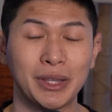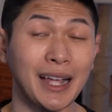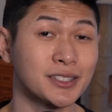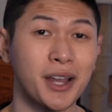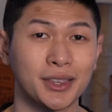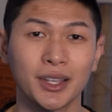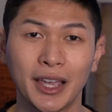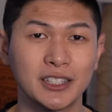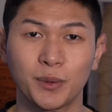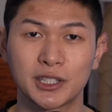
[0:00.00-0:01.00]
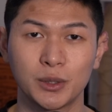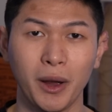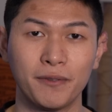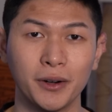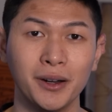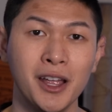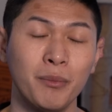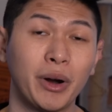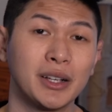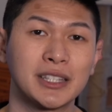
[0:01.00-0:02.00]
but that's not the case whatsoever,
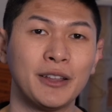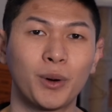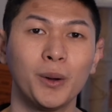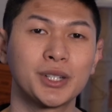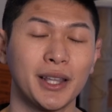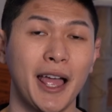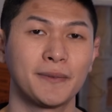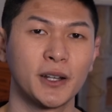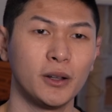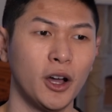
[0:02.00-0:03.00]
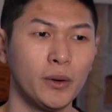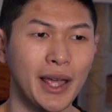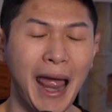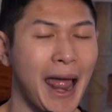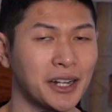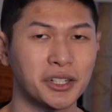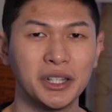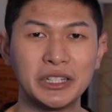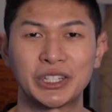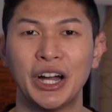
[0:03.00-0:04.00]
because in the Road to Laugh-Tale, Oda
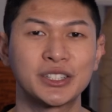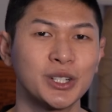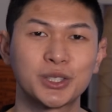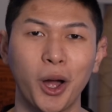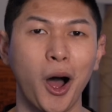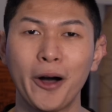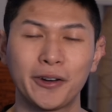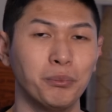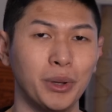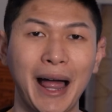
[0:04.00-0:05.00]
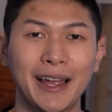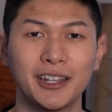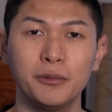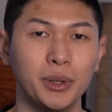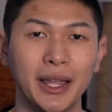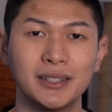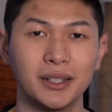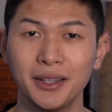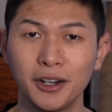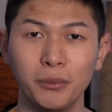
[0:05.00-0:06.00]
actually touches on blackened blades
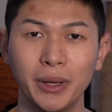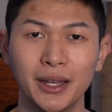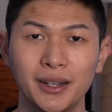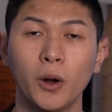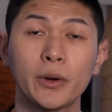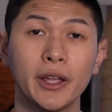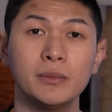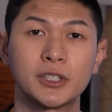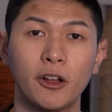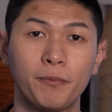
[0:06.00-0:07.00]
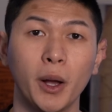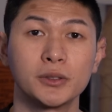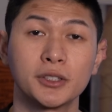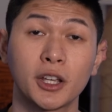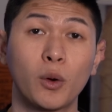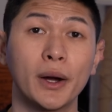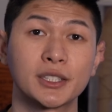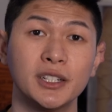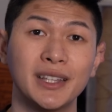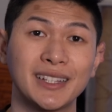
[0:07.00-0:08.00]
a little bit. So Oda himself poses a
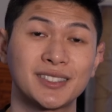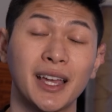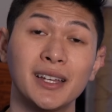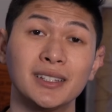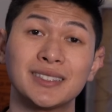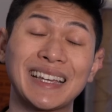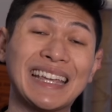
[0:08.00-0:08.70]
question that says,